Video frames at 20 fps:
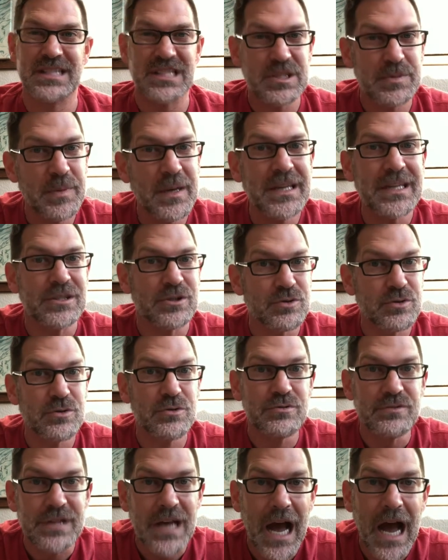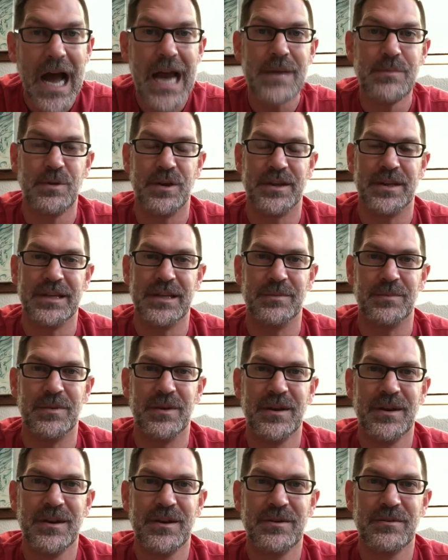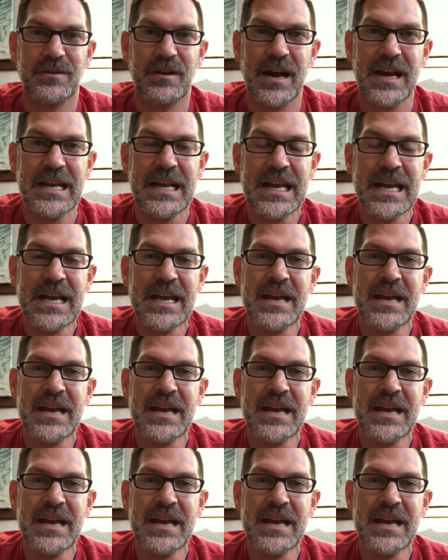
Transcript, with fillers: and spending true time with Him, right?